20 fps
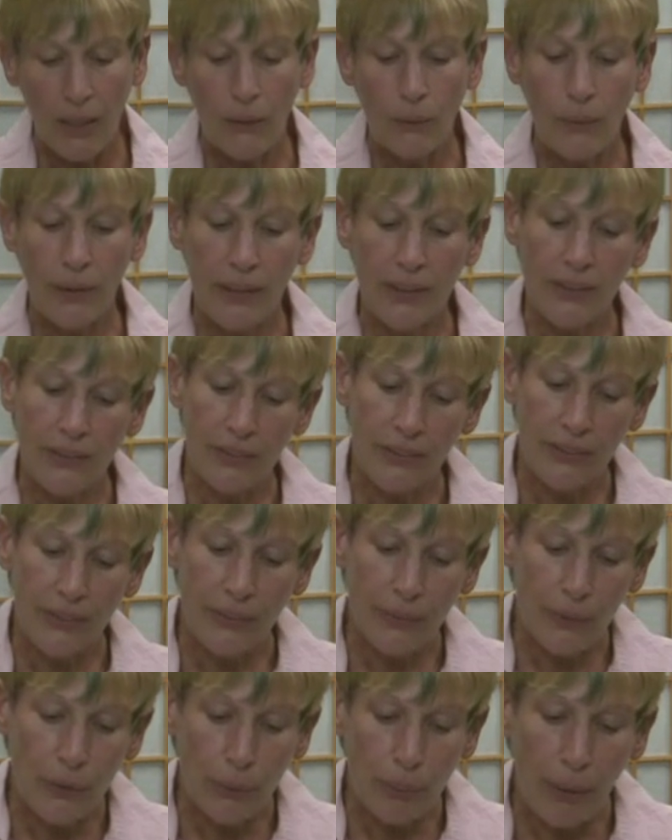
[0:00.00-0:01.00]
We learn
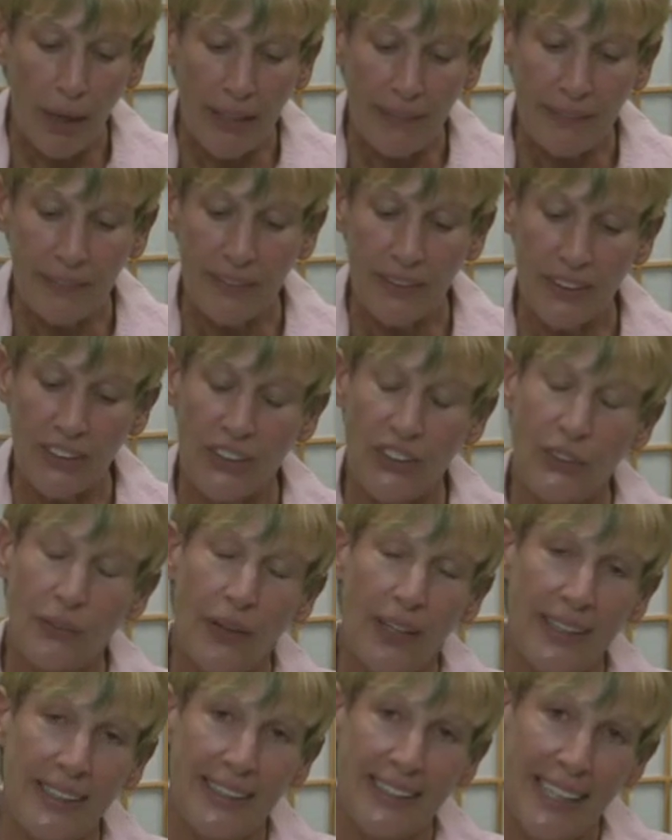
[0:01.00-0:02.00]
through mindfulness to
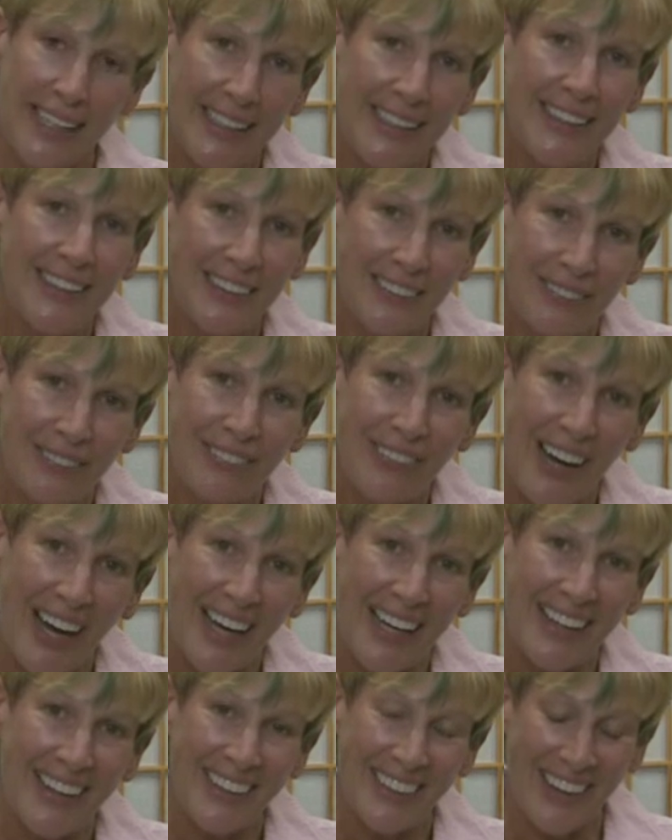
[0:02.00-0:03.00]

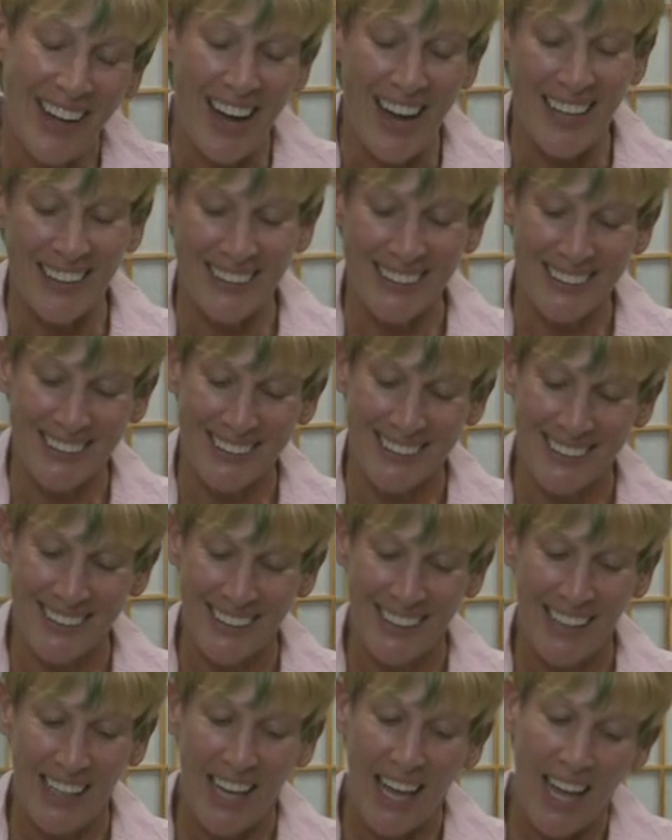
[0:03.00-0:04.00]
identify thoughts
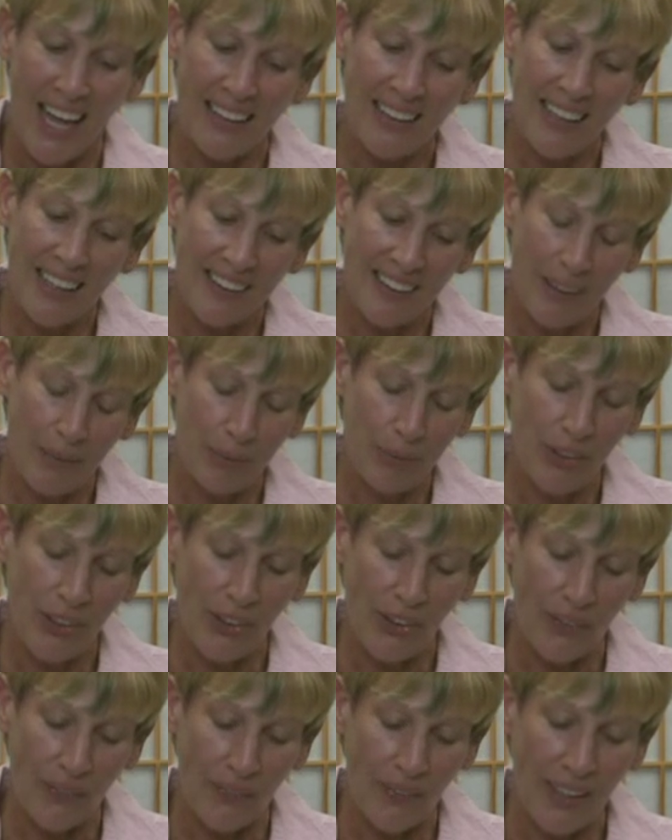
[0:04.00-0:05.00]
and let them
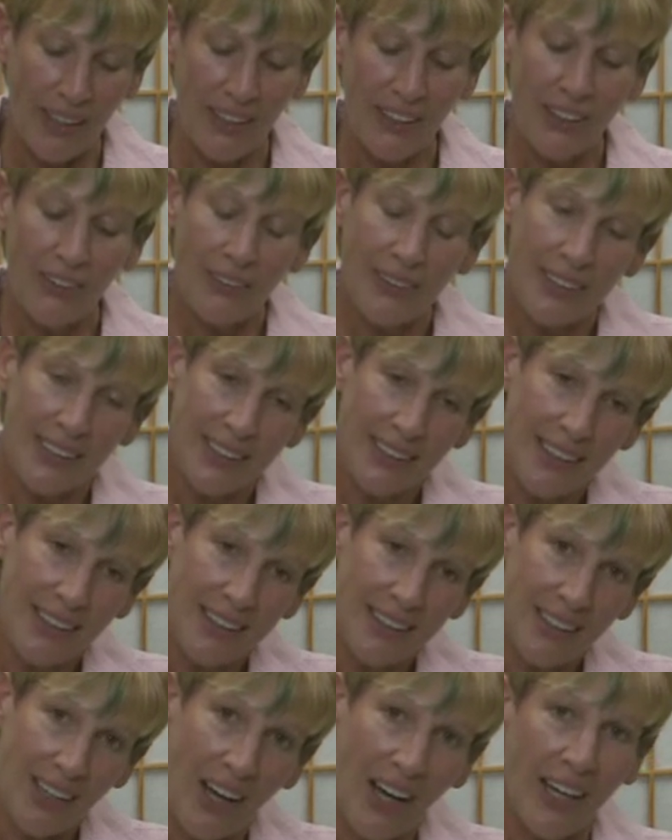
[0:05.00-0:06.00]
go. And notice the
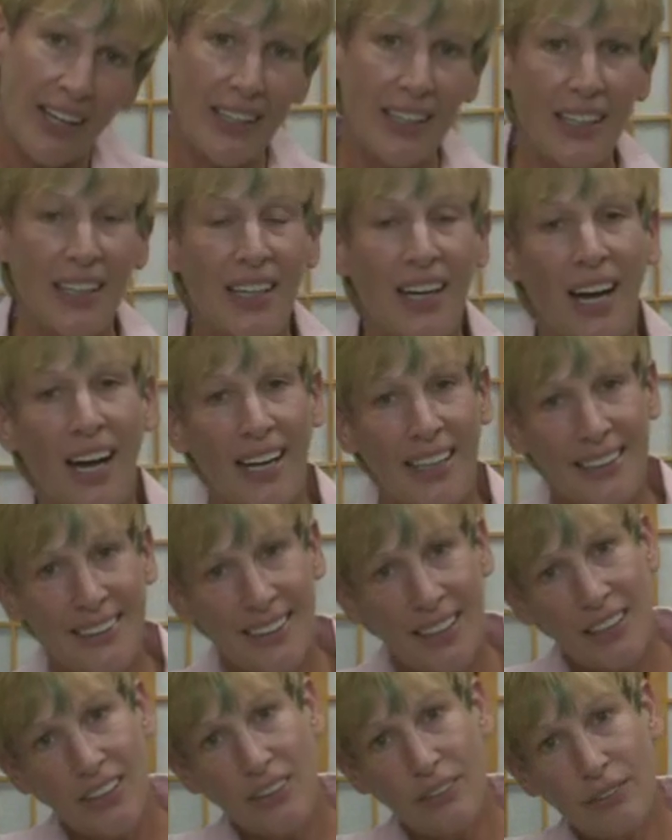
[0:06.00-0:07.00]
thought,
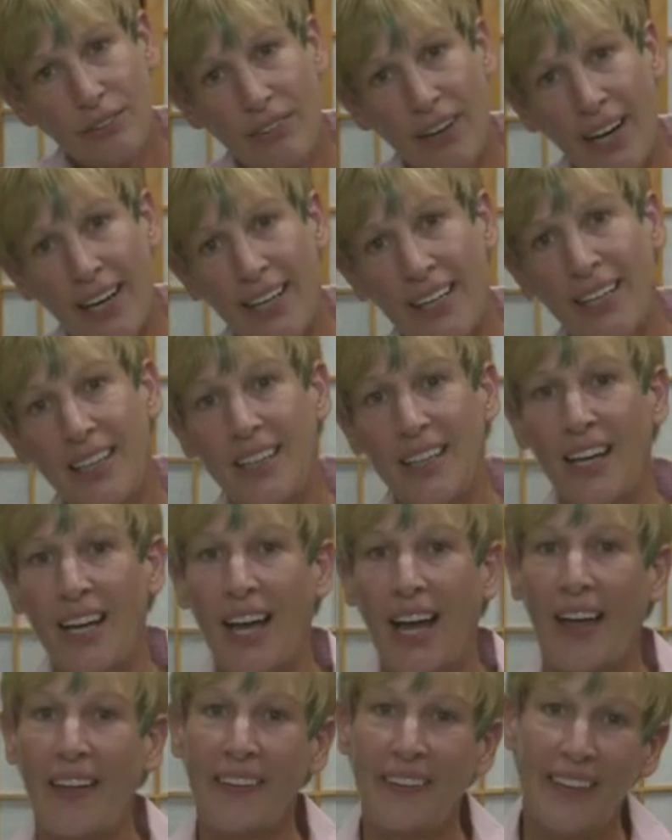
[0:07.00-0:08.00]
identify it,
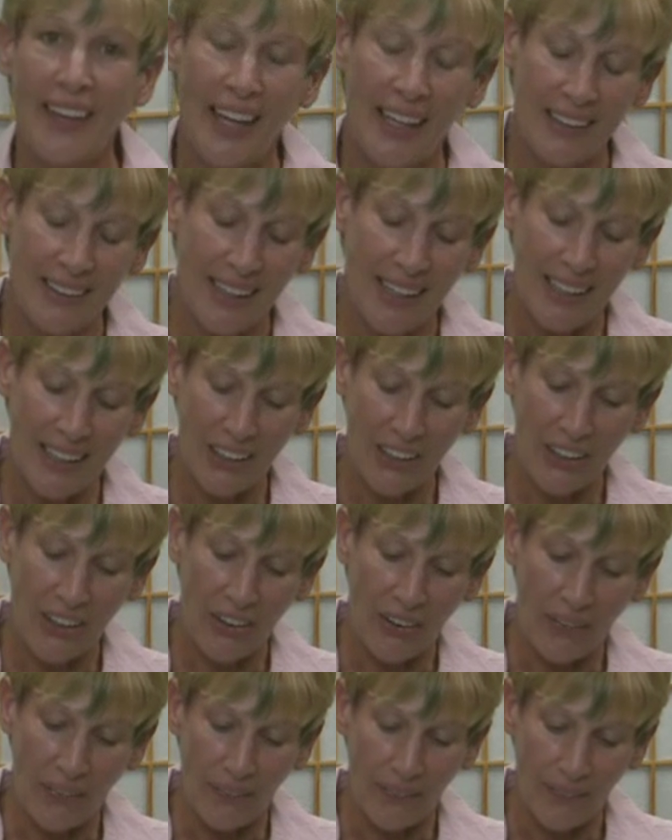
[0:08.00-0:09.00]
and then let it
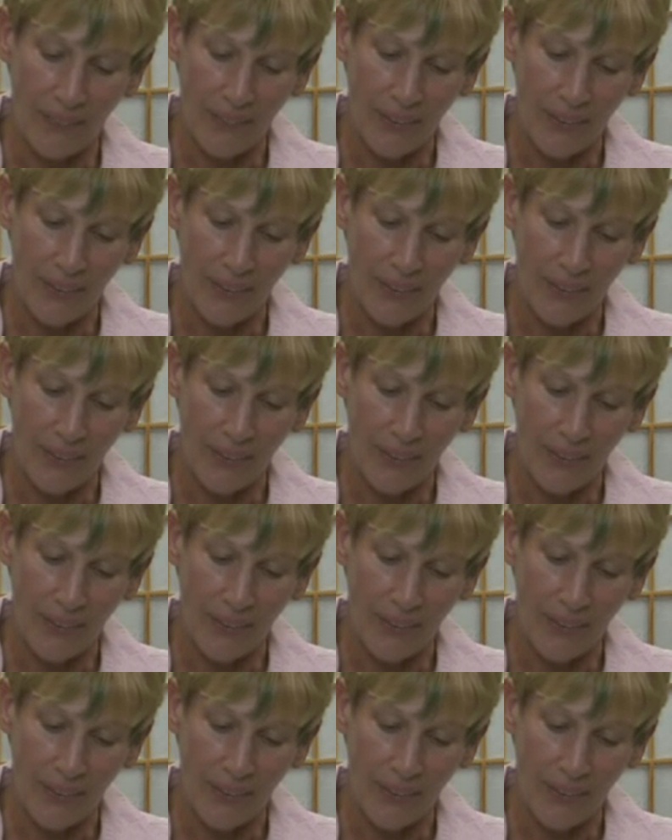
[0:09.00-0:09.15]
go.